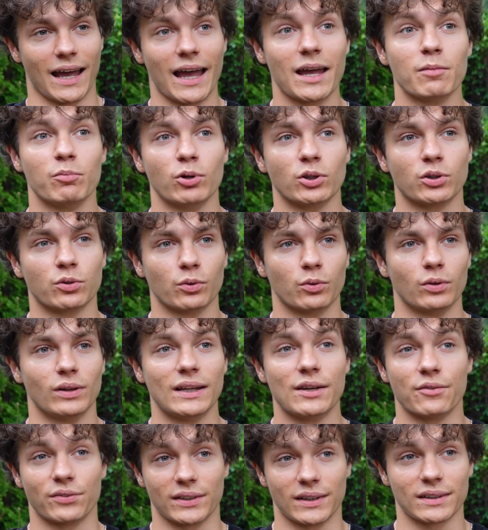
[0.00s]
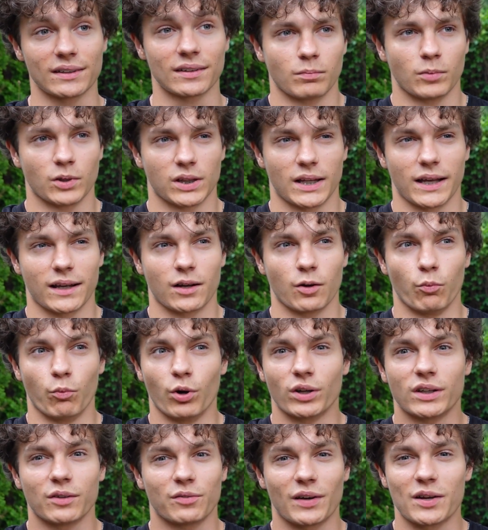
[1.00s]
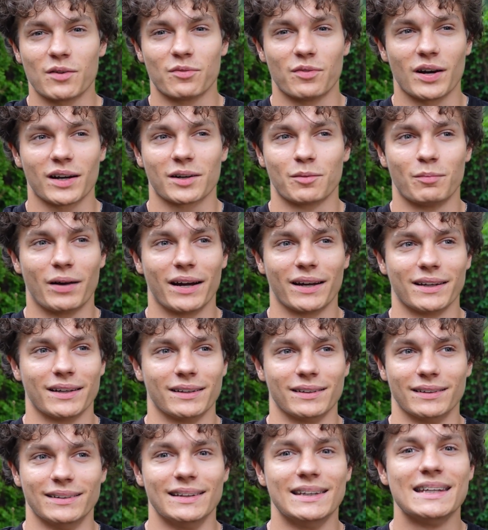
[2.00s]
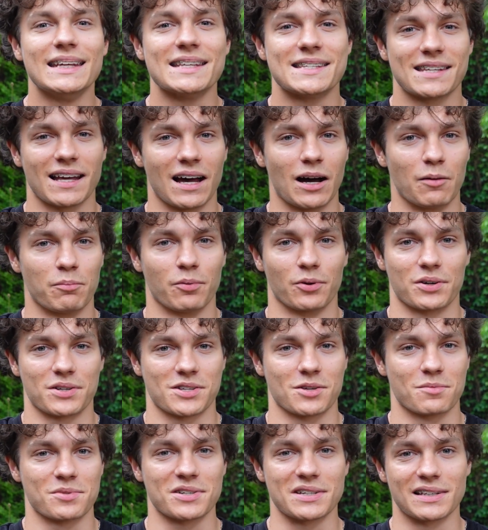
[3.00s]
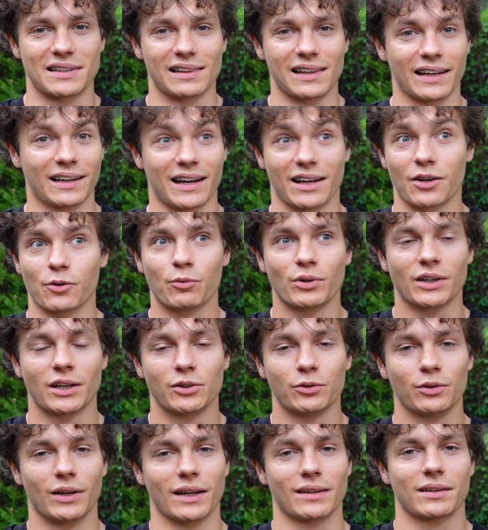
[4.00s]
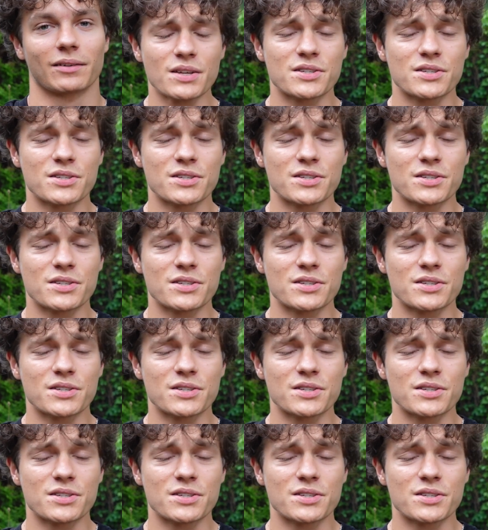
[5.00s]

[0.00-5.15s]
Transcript: able to lift it, but like what if I fuck my knees up or some shit? Like I don't want to do that.